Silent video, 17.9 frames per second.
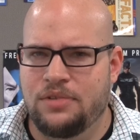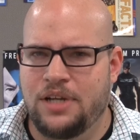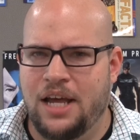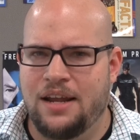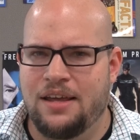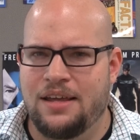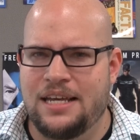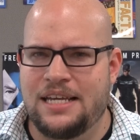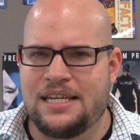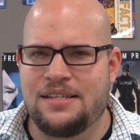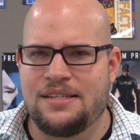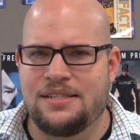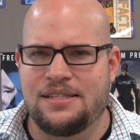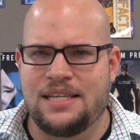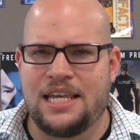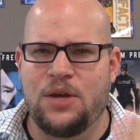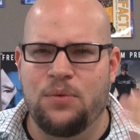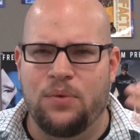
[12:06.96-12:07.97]
kind of,
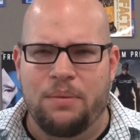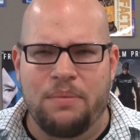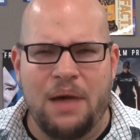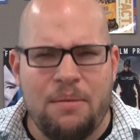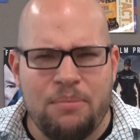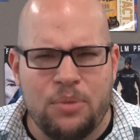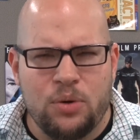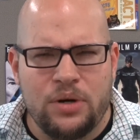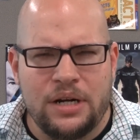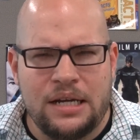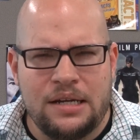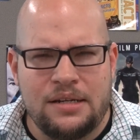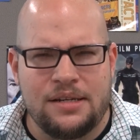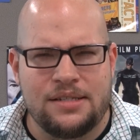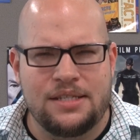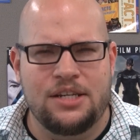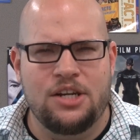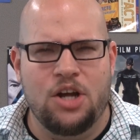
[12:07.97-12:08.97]
is he remembering?
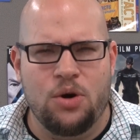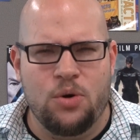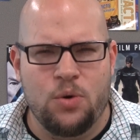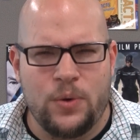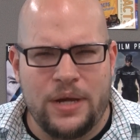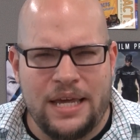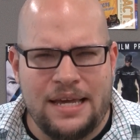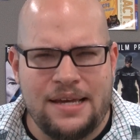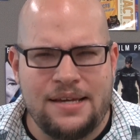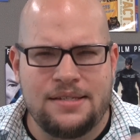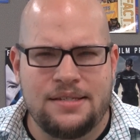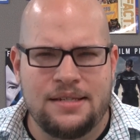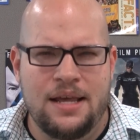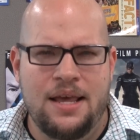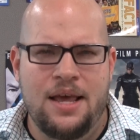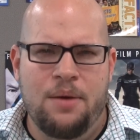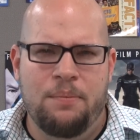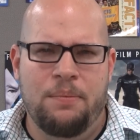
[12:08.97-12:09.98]
Does he know who he is?
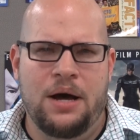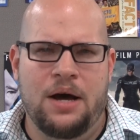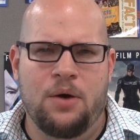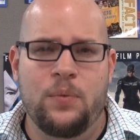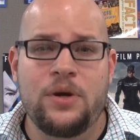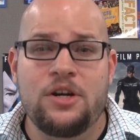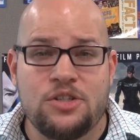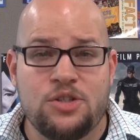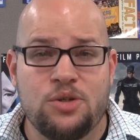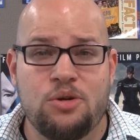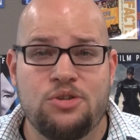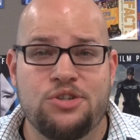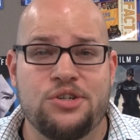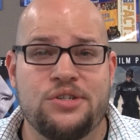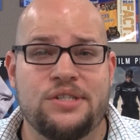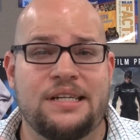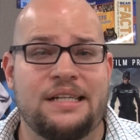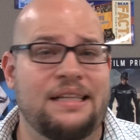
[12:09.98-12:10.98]
But Winter
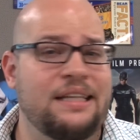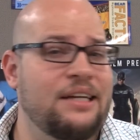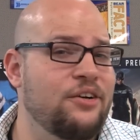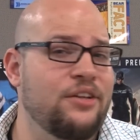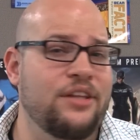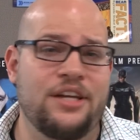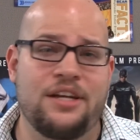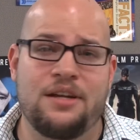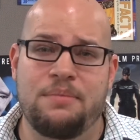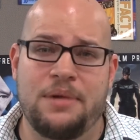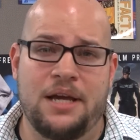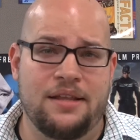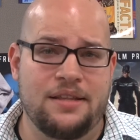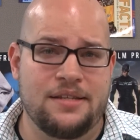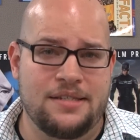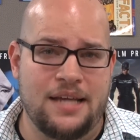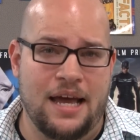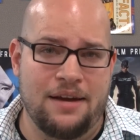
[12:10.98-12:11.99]
Soldier is clearly going to be
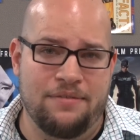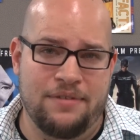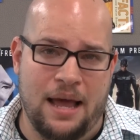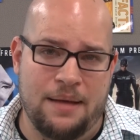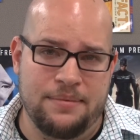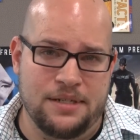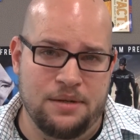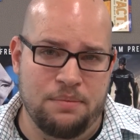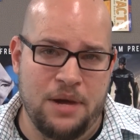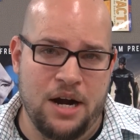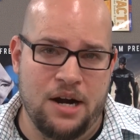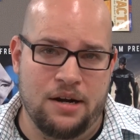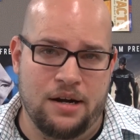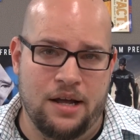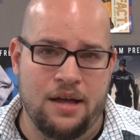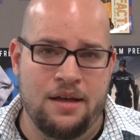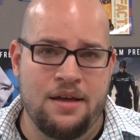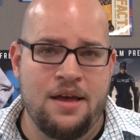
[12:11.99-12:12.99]
on the side of Captain
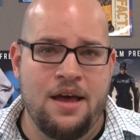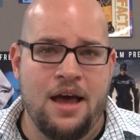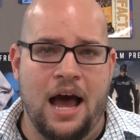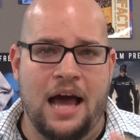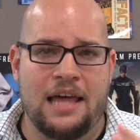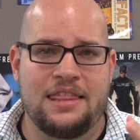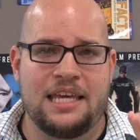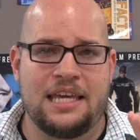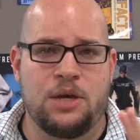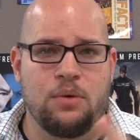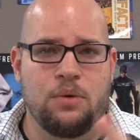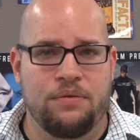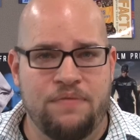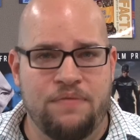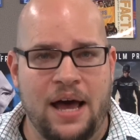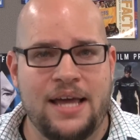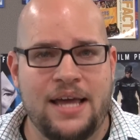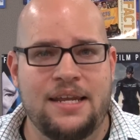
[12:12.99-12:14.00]
America. I think you will
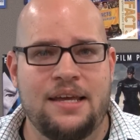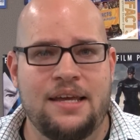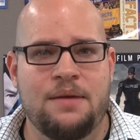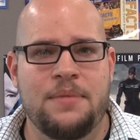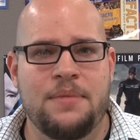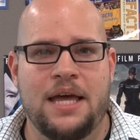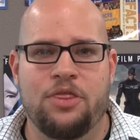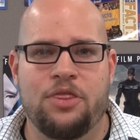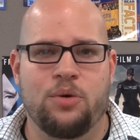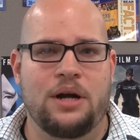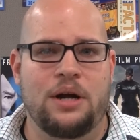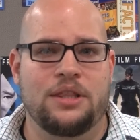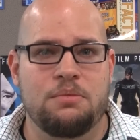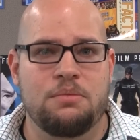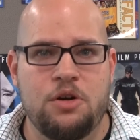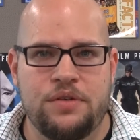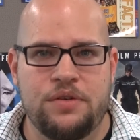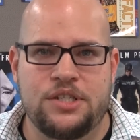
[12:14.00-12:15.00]
find him and throughout
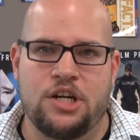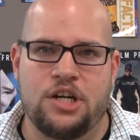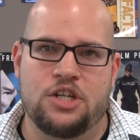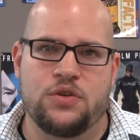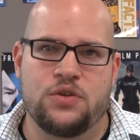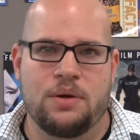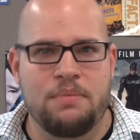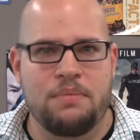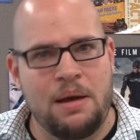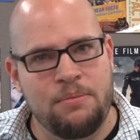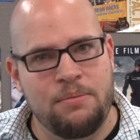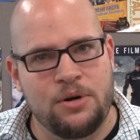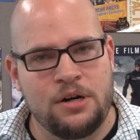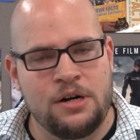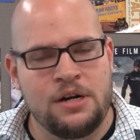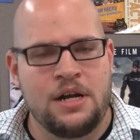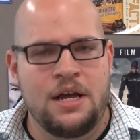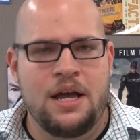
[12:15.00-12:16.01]
the movie start to
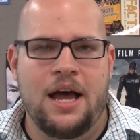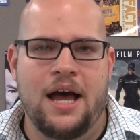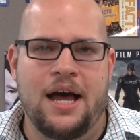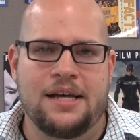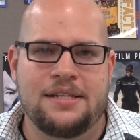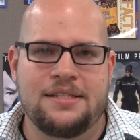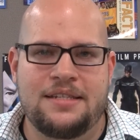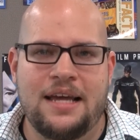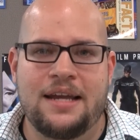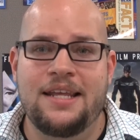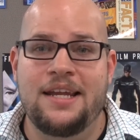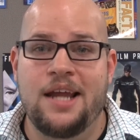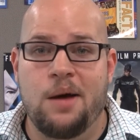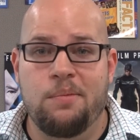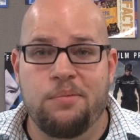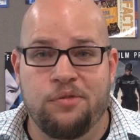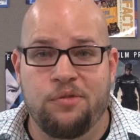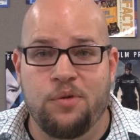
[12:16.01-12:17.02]
remember, uh, setting
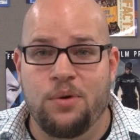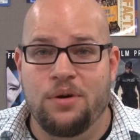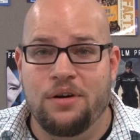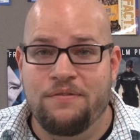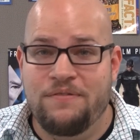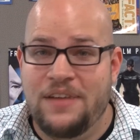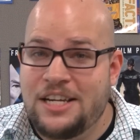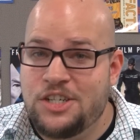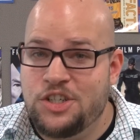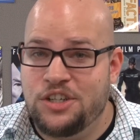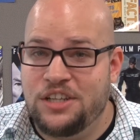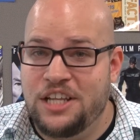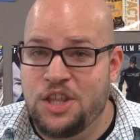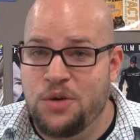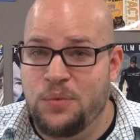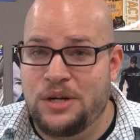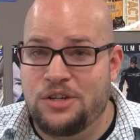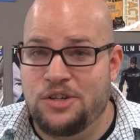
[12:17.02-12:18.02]
up for
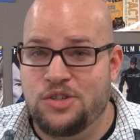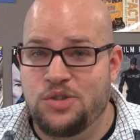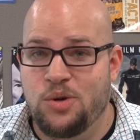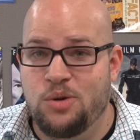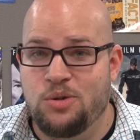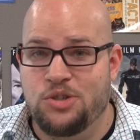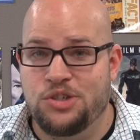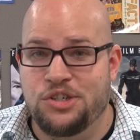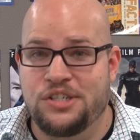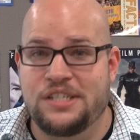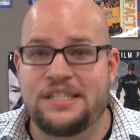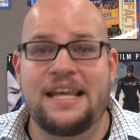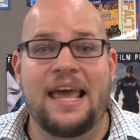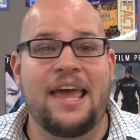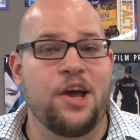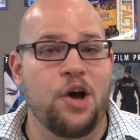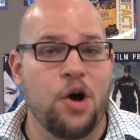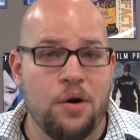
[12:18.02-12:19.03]
eventually the Winter Soldier to
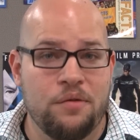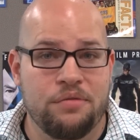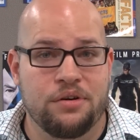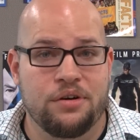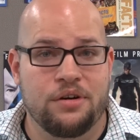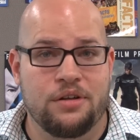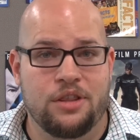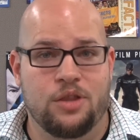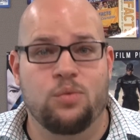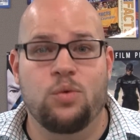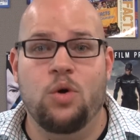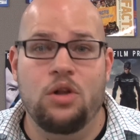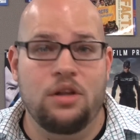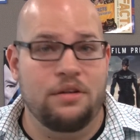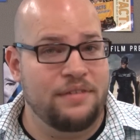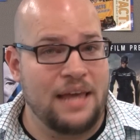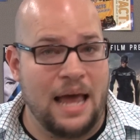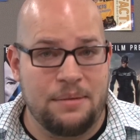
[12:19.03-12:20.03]
take over the
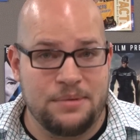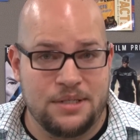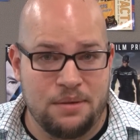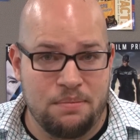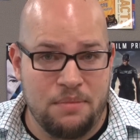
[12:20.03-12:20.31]
role of Captain